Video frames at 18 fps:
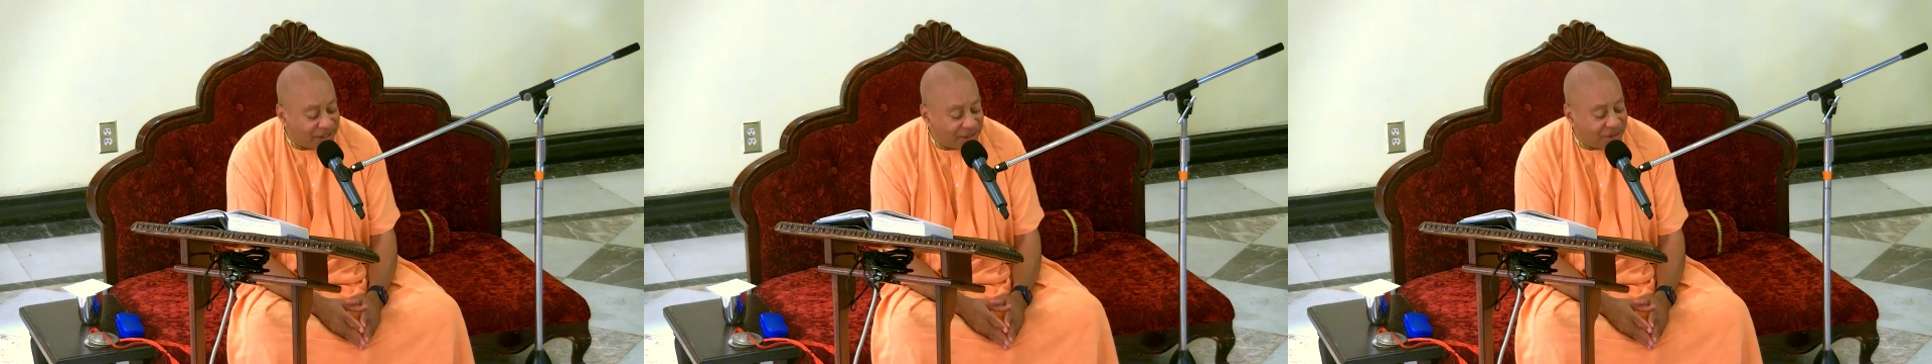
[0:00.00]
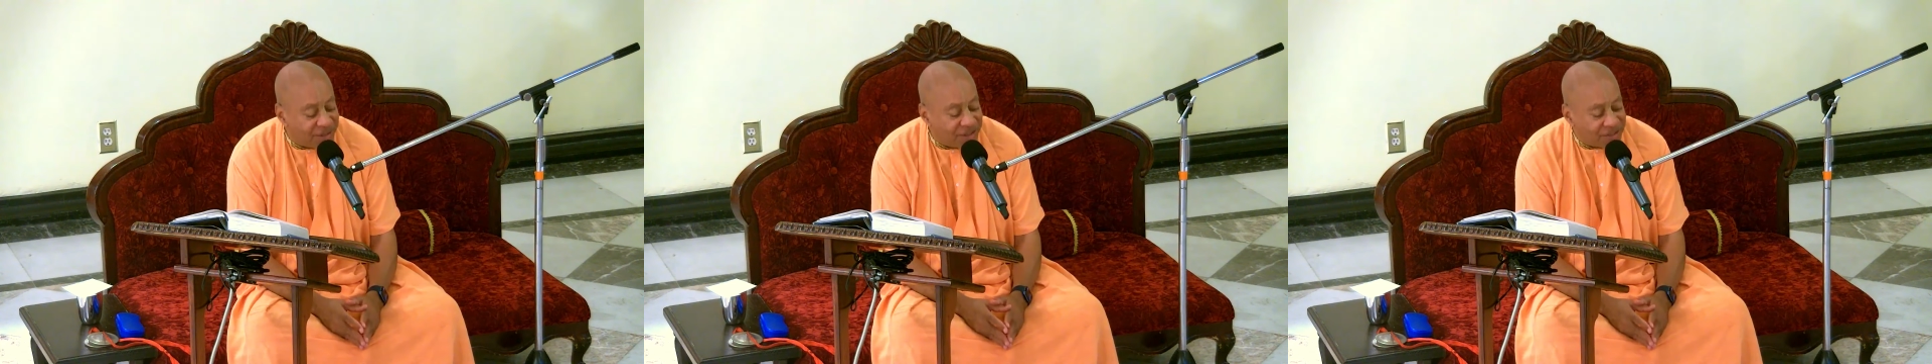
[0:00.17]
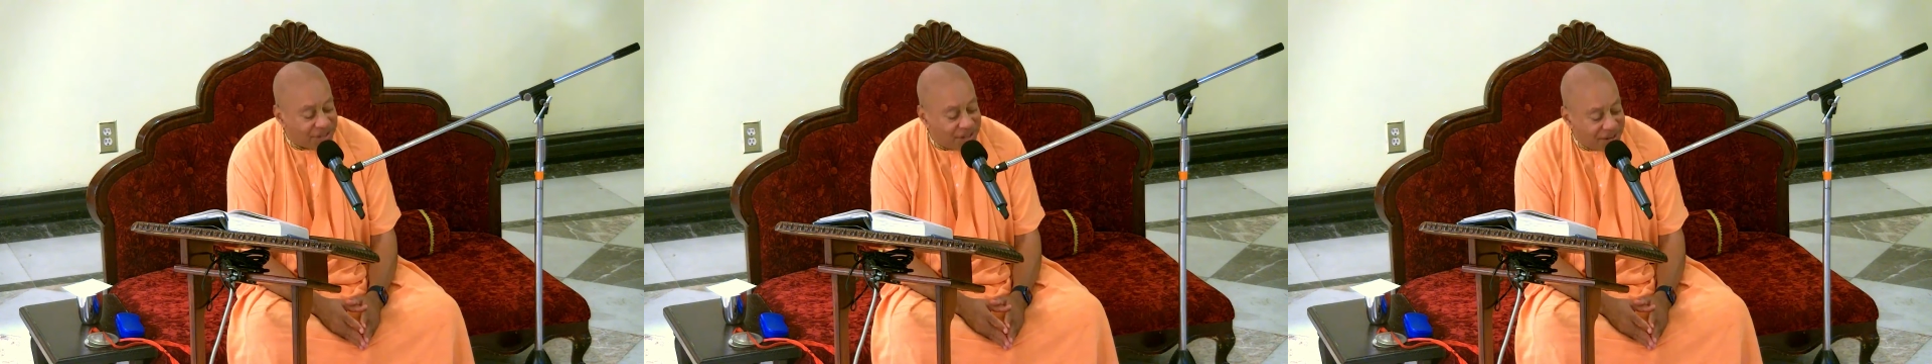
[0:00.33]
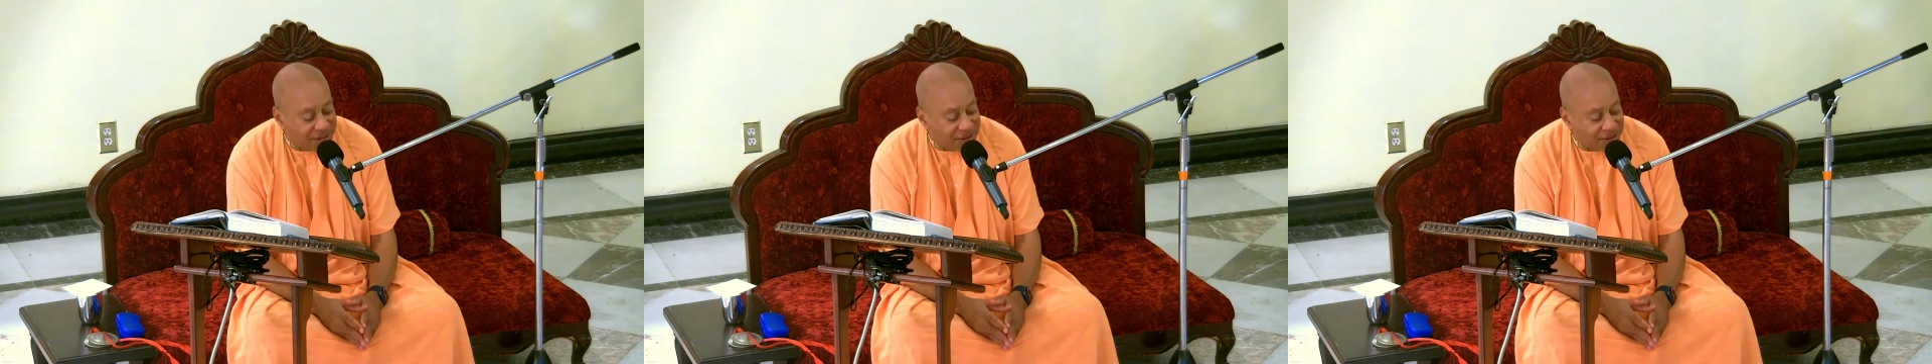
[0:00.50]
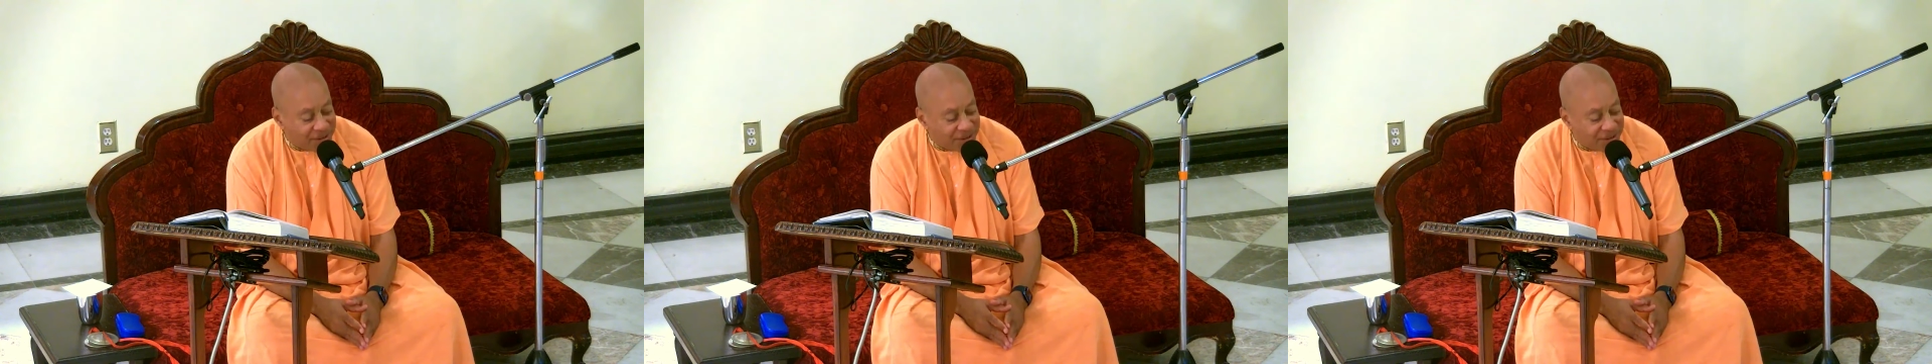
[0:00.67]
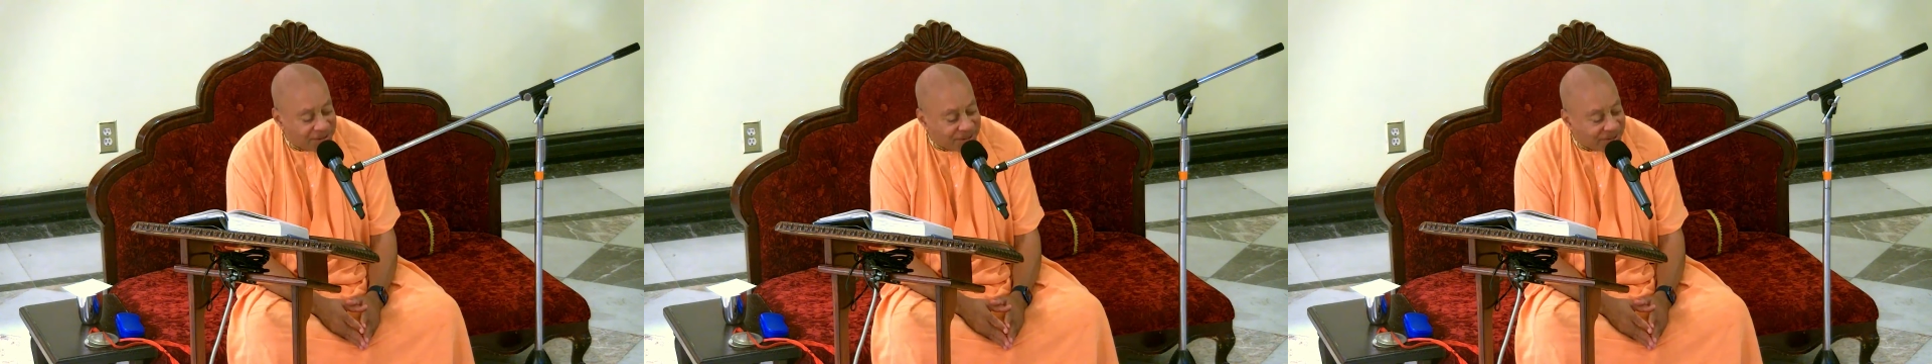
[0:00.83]
Krishnanu
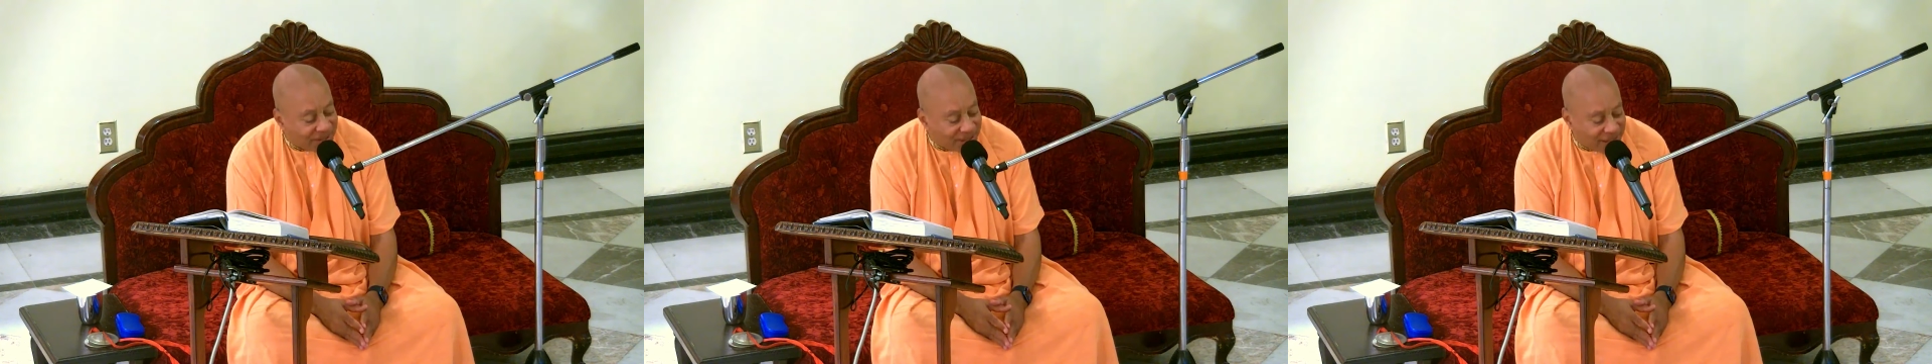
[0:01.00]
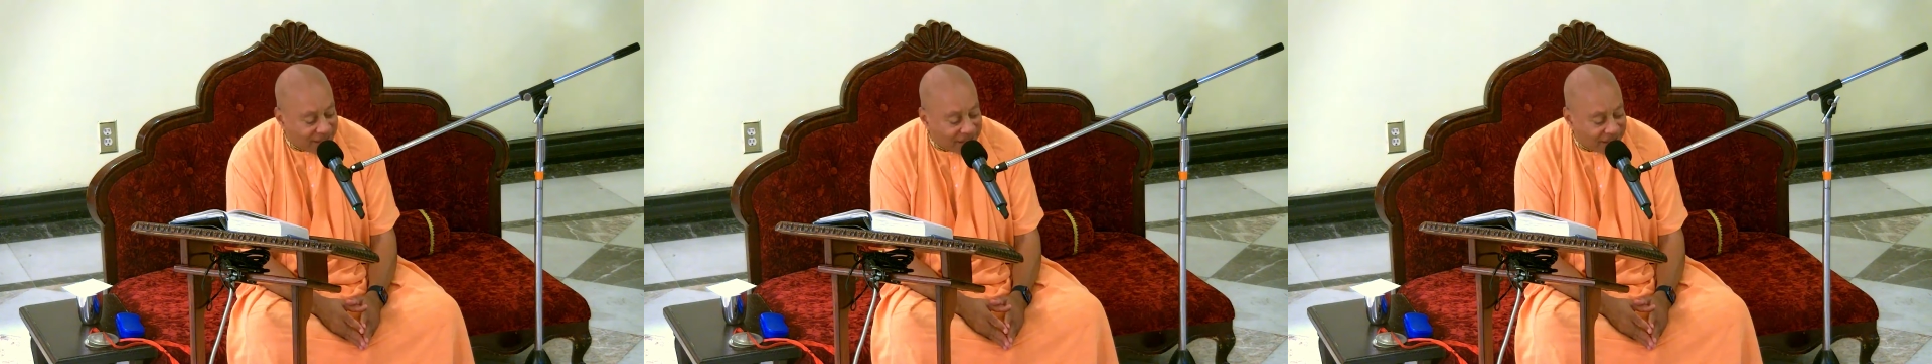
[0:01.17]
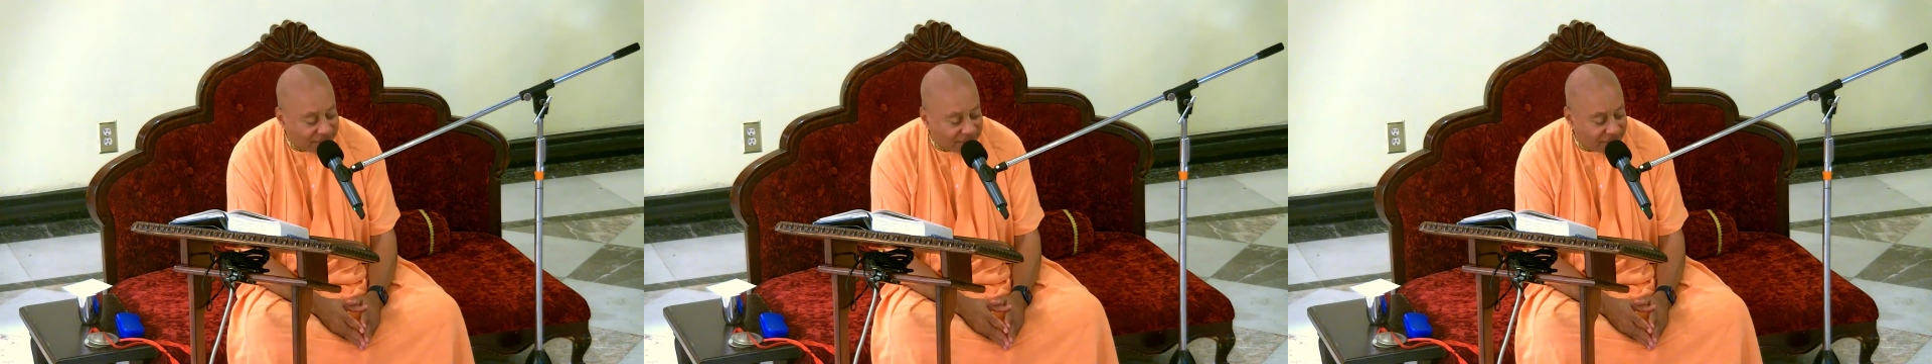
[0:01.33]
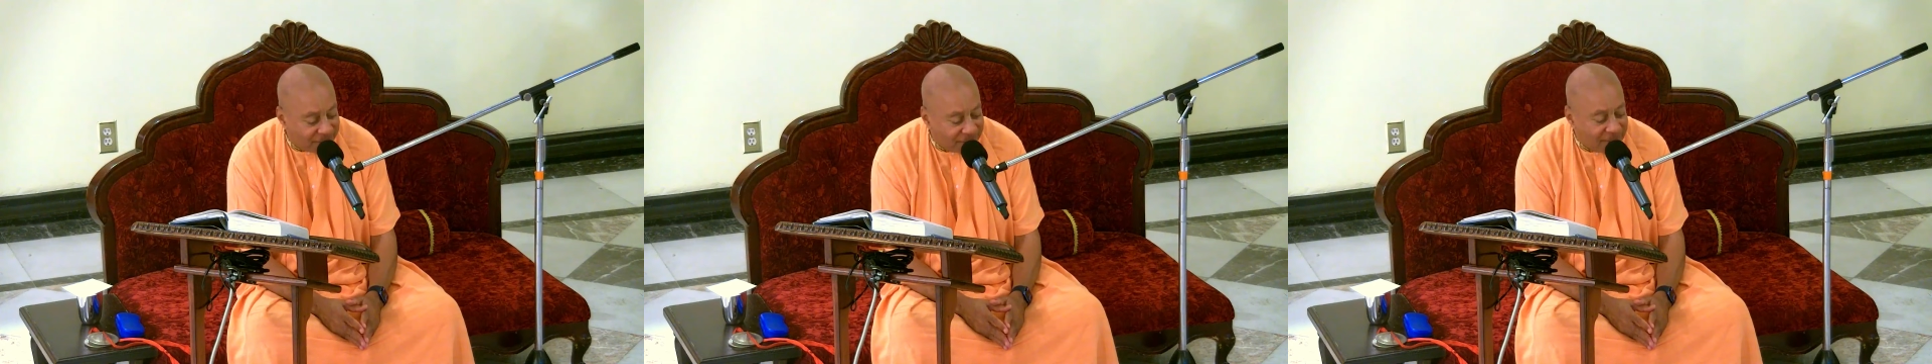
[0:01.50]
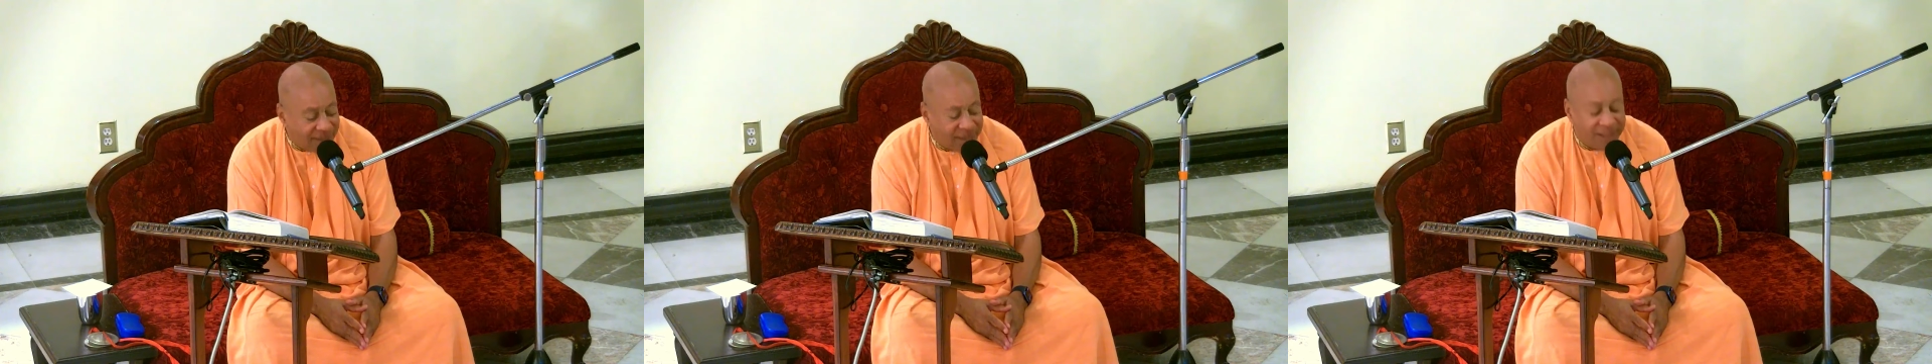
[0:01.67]
Shilanam,